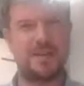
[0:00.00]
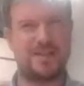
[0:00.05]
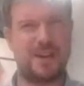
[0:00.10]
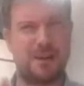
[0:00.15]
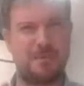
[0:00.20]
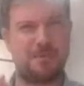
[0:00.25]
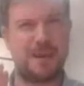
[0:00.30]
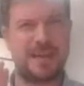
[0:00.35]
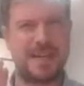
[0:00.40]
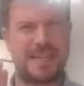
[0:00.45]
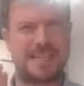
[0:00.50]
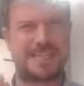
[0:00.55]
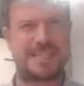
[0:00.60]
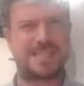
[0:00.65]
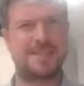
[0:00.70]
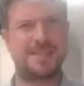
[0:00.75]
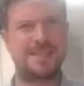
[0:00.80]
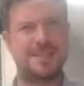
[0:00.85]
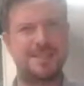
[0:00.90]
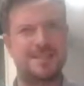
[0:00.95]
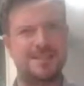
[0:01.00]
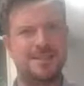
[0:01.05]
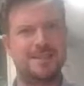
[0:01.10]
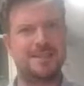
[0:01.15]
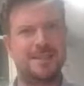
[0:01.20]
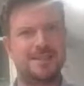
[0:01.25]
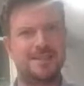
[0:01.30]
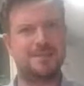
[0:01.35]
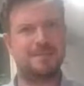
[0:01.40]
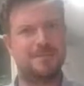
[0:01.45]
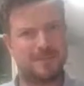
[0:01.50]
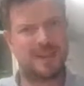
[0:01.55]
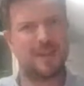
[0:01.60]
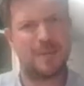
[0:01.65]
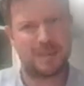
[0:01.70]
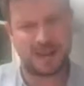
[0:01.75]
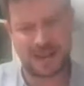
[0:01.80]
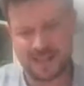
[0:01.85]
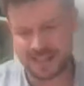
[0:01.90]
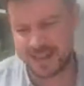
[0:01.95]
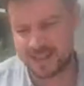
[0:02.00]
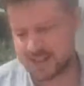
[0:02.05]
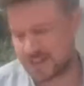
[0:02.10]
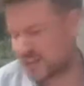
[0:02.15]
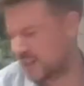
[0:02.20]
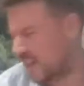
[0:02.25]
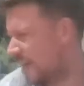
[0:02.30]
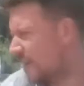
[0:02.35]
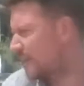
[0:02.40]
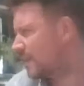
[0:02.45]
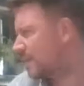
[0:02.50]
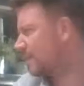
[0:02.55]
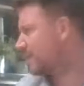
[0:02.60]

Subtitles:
If that makes sense, yeah.